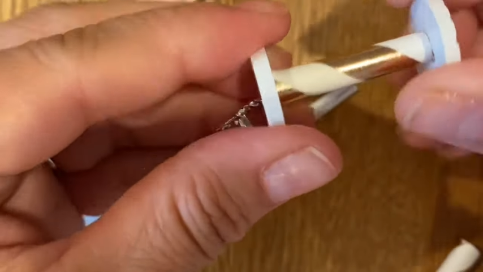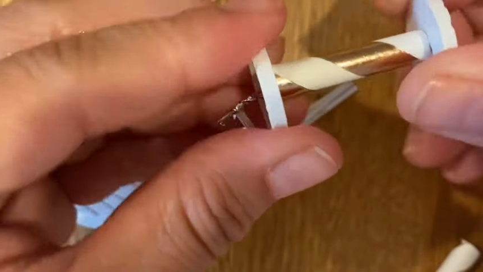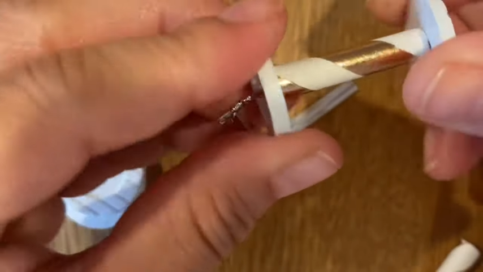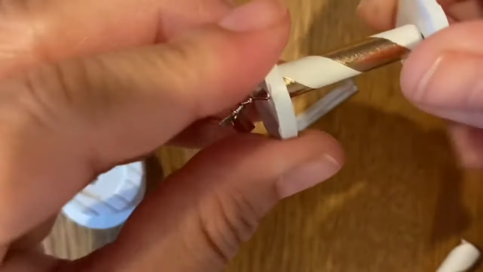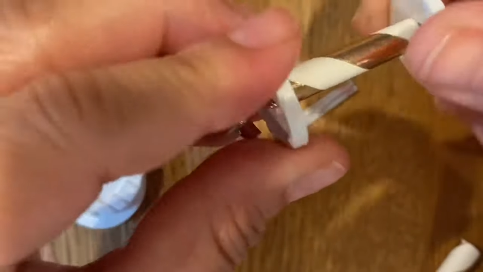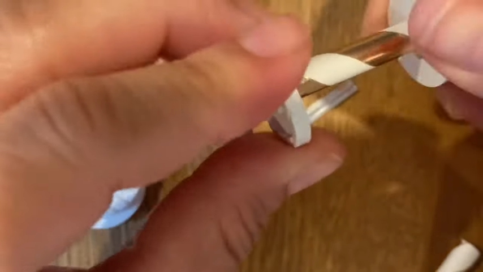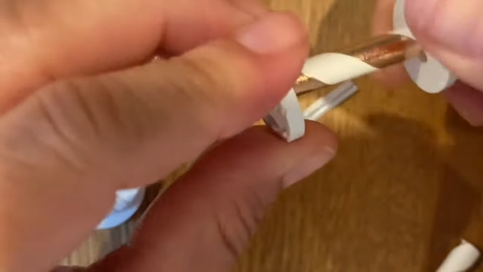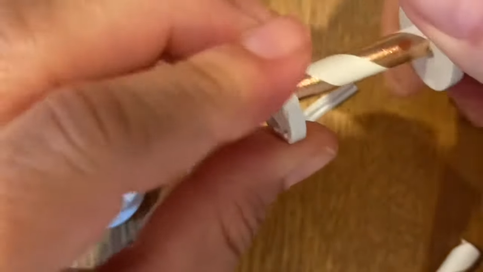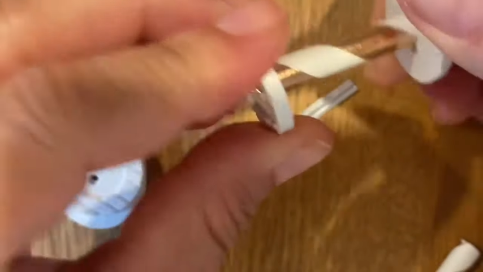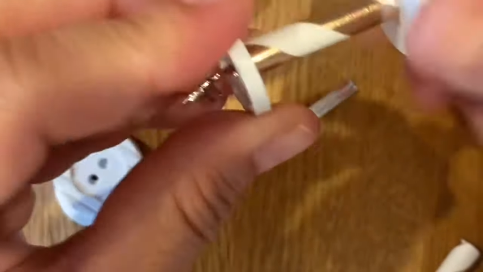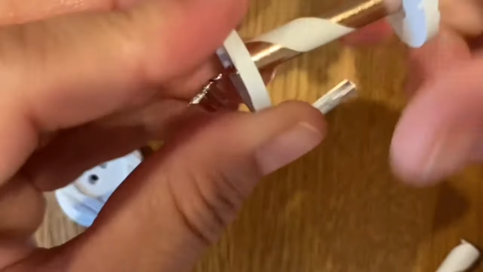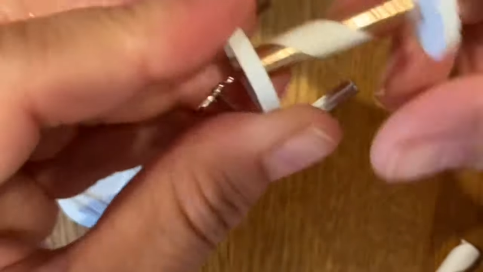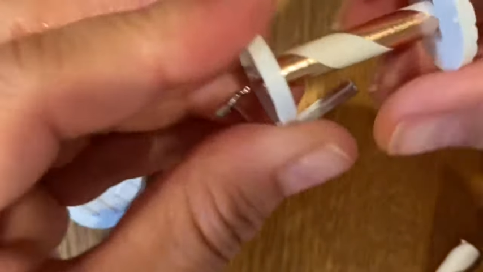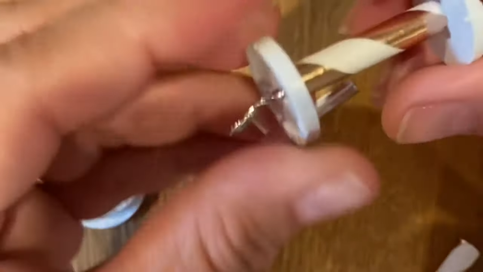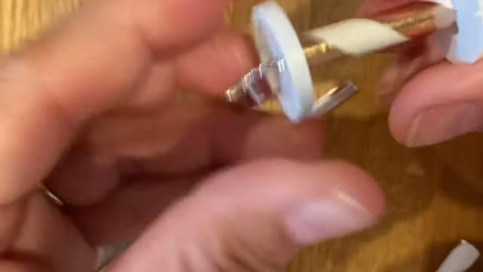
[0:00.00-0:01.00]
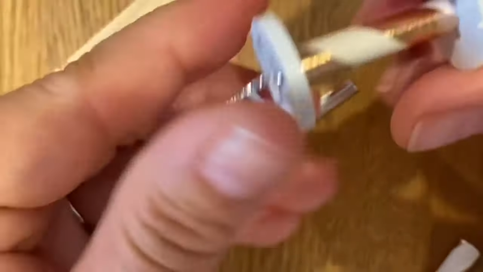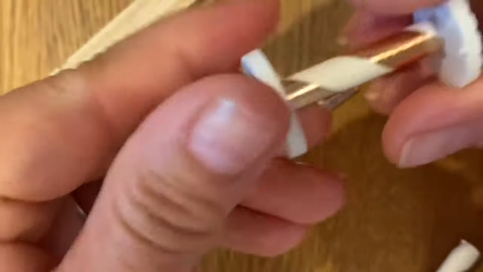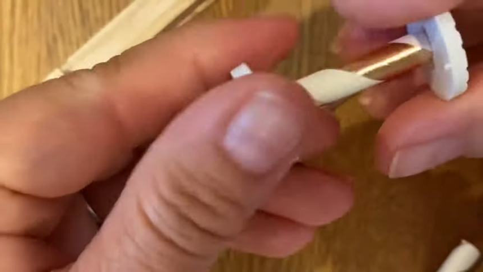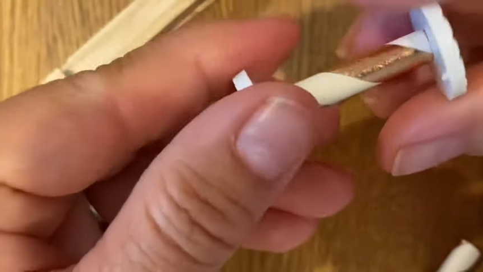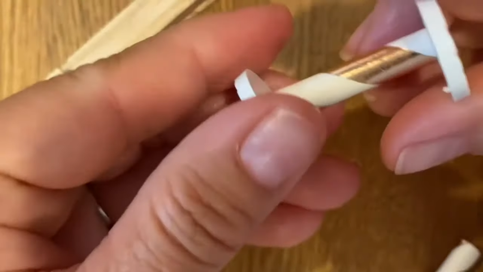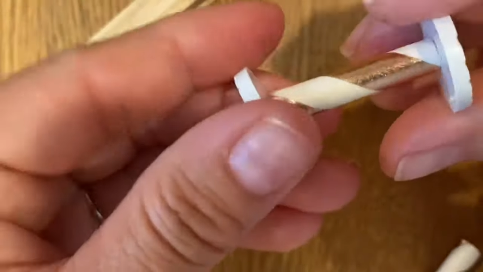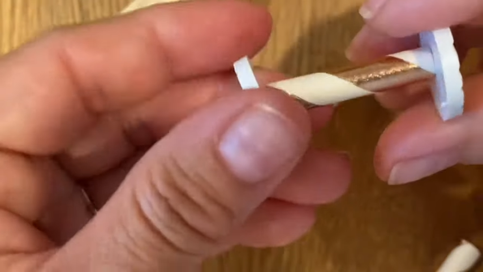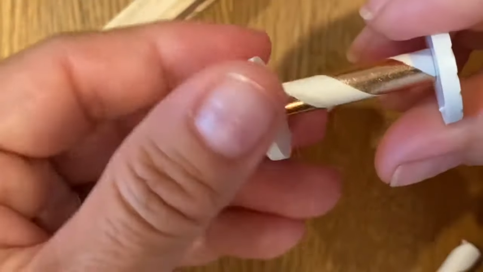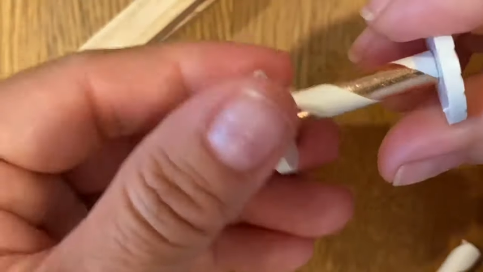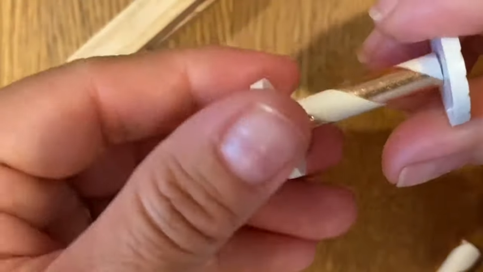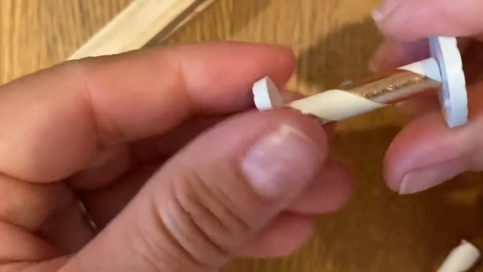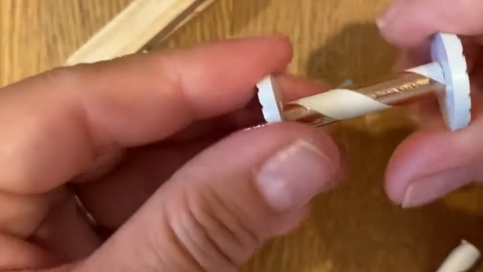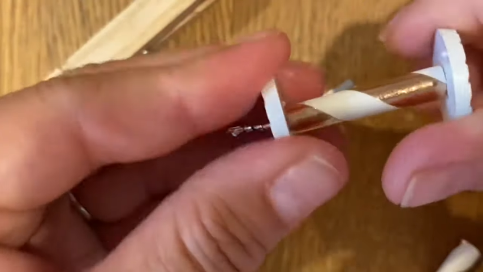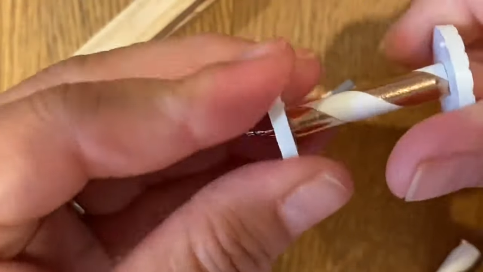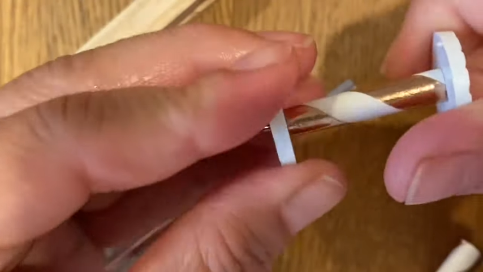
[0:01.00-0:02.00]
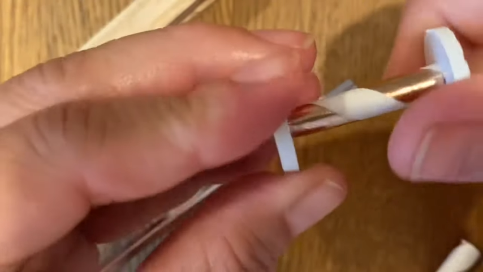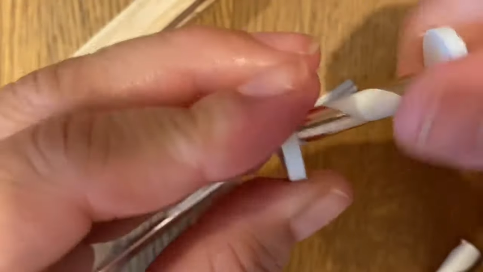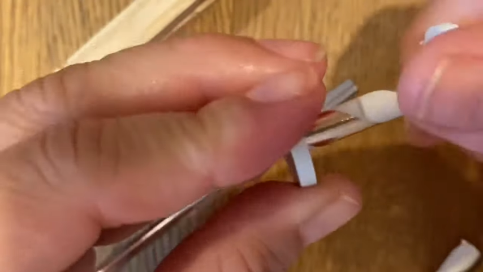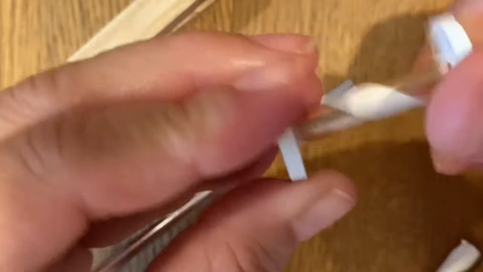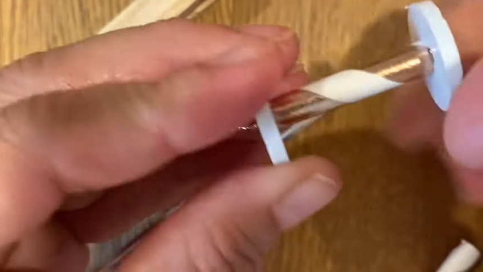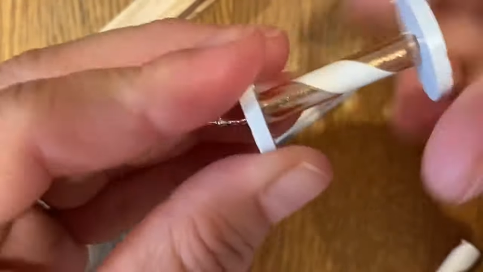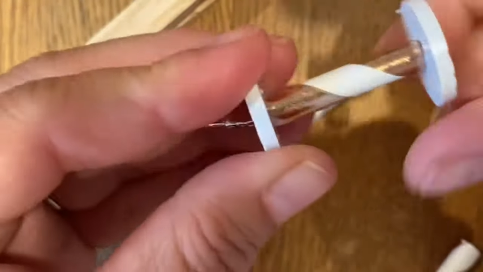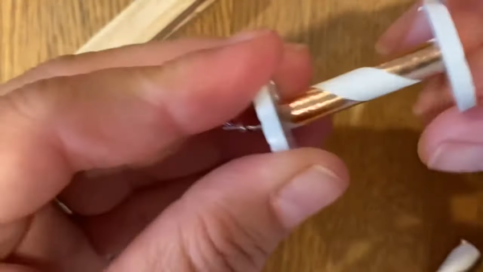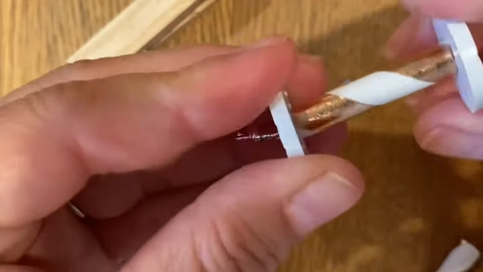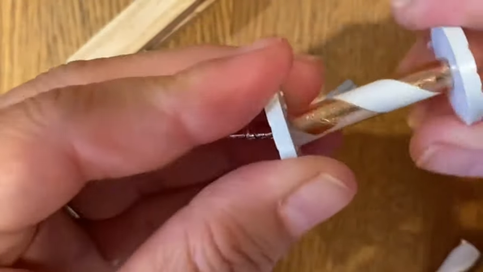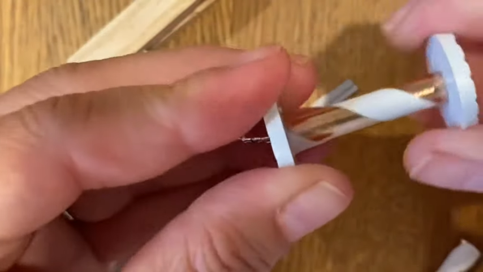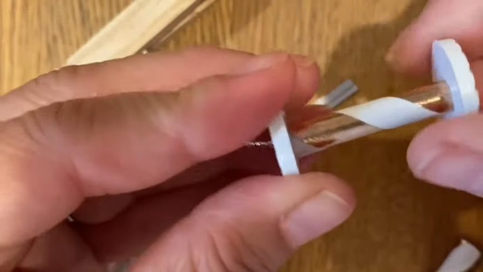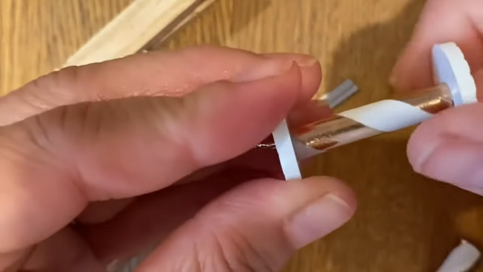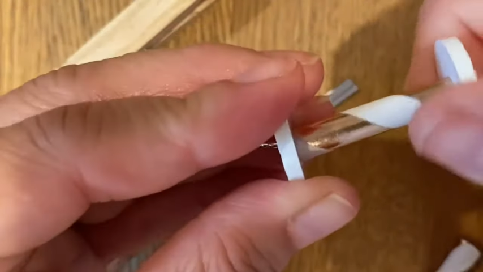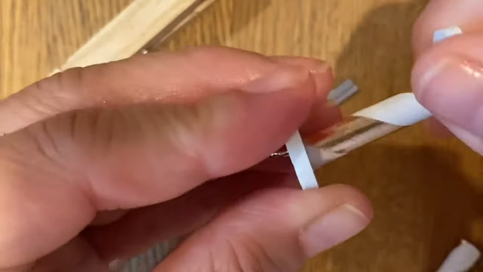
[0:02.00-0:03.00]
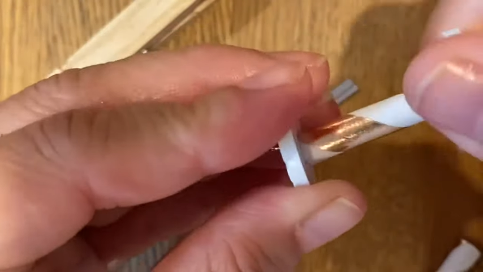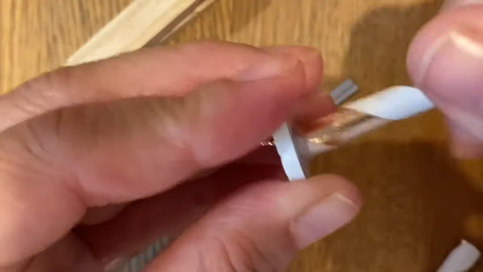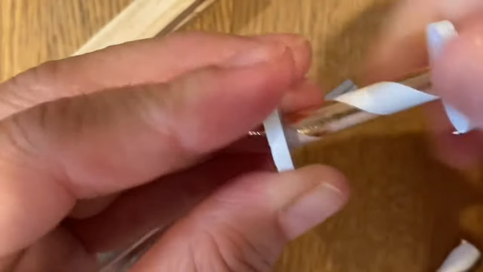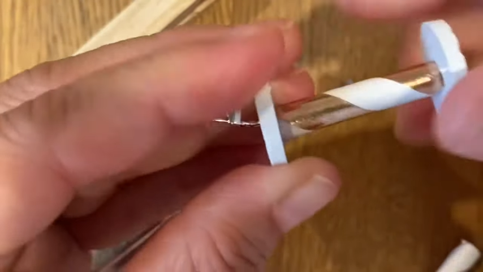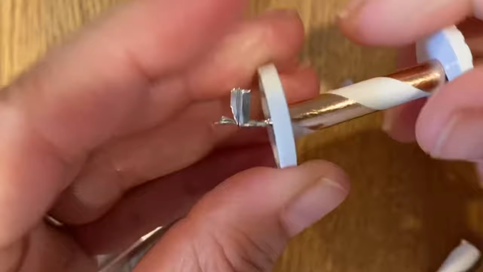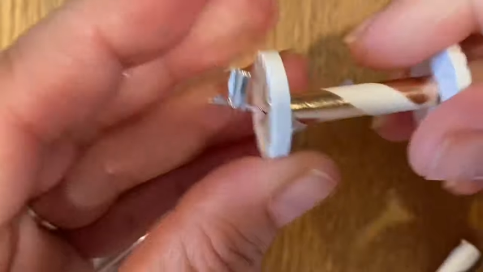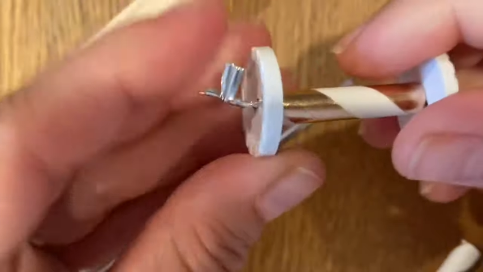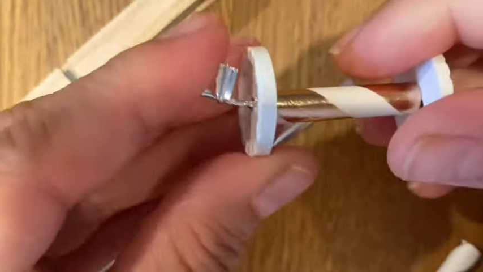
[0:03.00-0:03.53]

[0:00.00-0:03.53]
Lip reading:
[unreadable: no face in view]